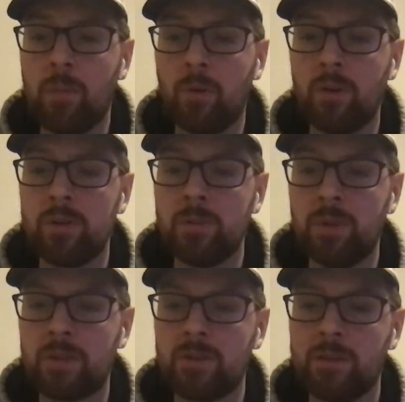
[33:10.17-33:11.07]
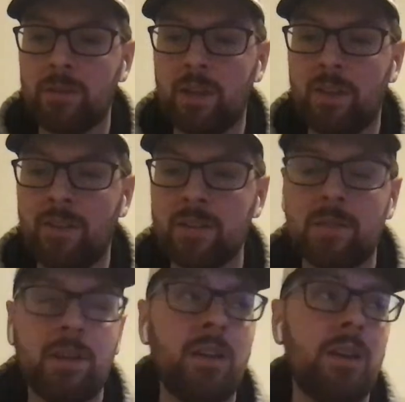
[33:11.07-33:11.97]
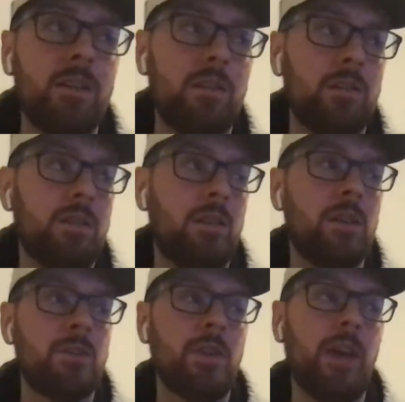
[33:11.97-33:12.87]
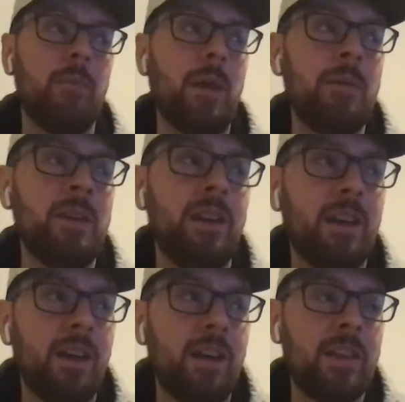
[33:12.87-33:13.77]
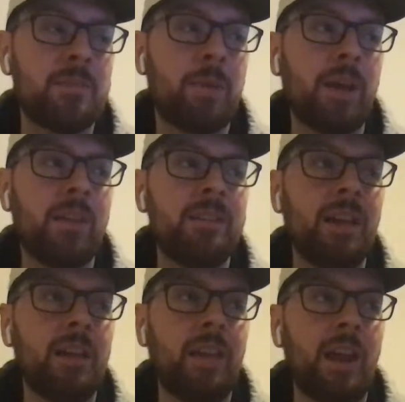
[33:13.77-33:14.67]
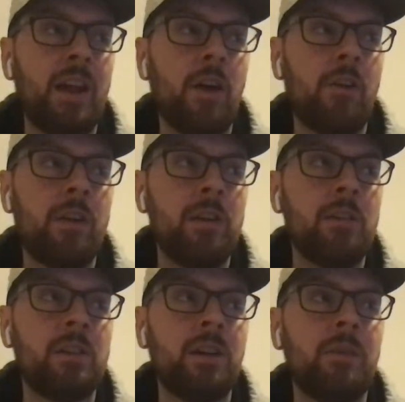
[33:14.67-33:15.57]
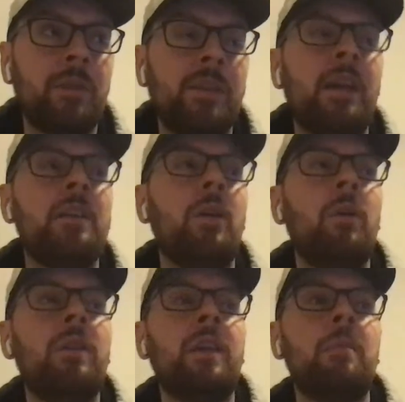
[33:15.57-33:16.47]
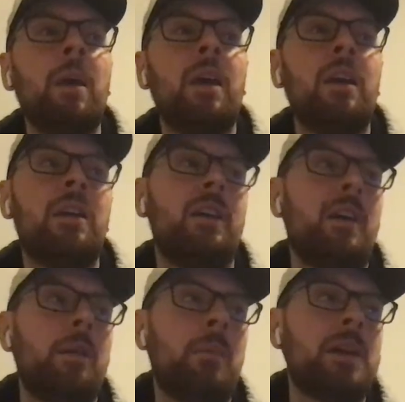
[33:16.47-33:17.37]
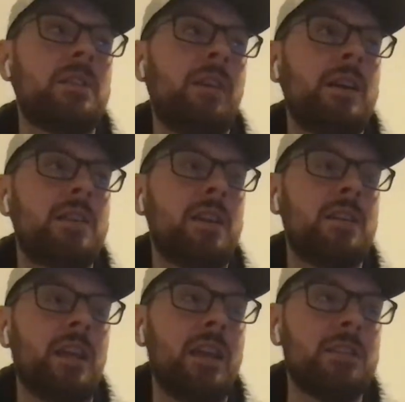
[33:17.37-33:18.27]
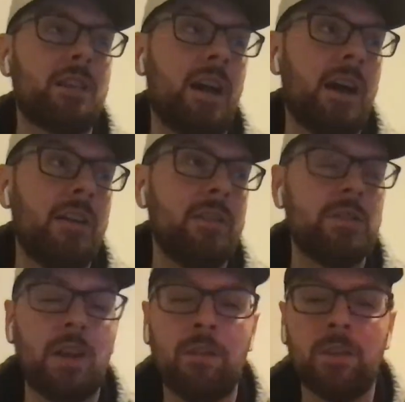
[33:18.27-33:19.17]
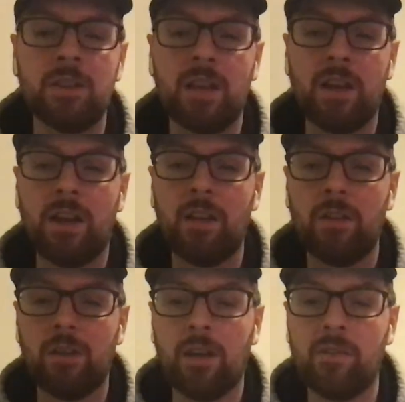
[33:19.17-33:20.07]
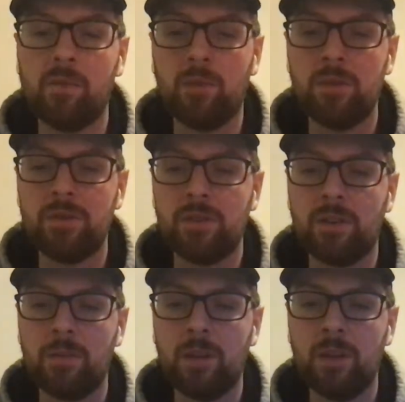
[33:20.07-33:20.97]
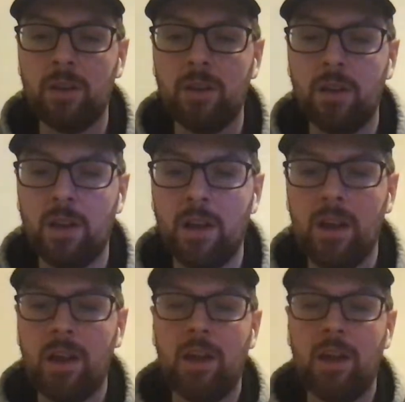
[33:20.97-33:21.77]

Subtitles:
Oh, yeah, Porter's in big trouble then if that's what he did. So, yeah, maybe this pick that I already looked up that I know that they made makes a lot of sense. And that's kind of a shame because I kind of thought Kevin Porter Jr. could be good.